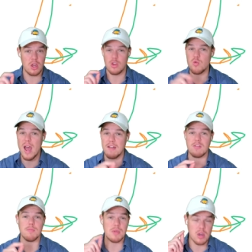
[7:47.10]
you have
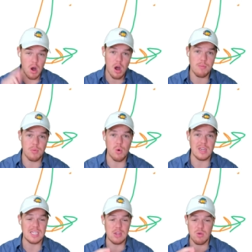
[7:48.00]
to be on
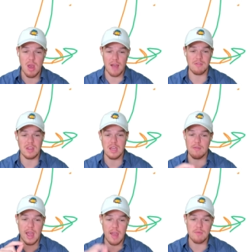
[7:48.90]
point and you have to
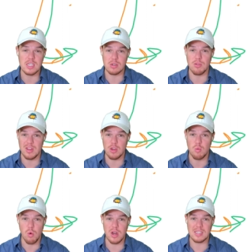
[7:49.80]
give every single thing you
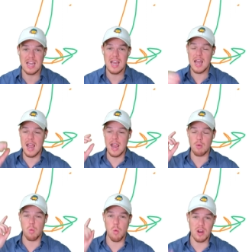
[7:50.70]
want.
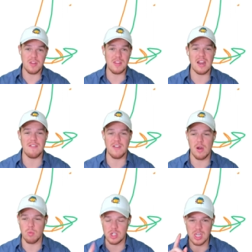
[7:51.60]
And one thing that I
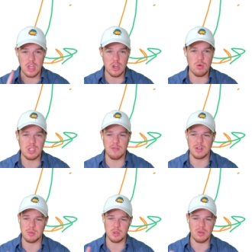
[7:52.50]
found, which is a huge
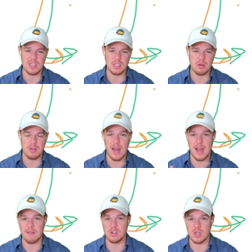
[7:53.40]
difference between these two that I
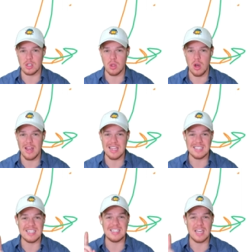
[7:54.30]
have changed a lot, is
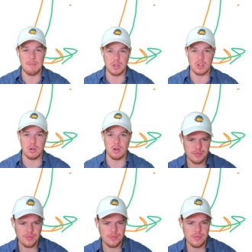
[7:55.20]
the temperature.
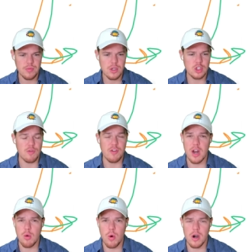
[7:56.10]
So if you're
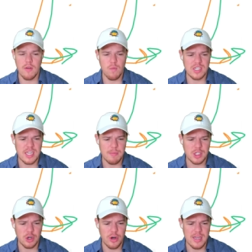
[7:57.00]
not aware of what
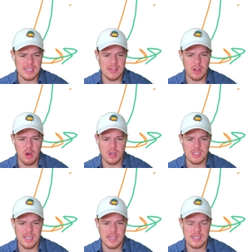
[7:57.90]
temperature is in the
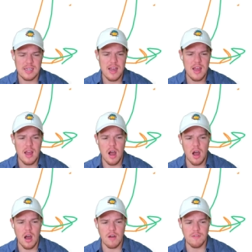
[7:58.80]
context
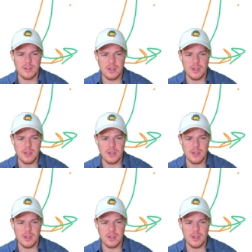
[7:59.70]
of